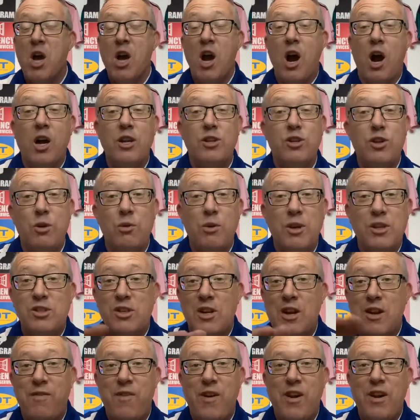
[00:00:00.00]
I do.
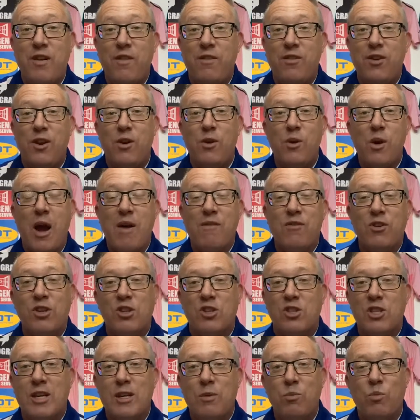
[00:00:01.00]
Listen, if any of you haven't
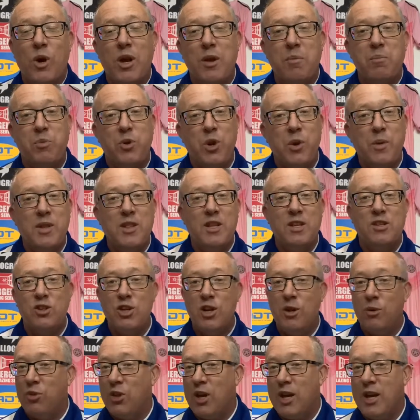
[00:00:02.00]
seen, we're doing this
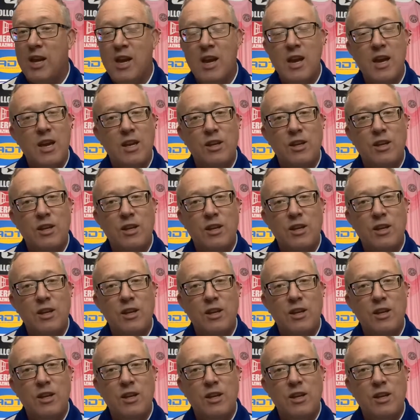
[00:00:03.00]
new thing.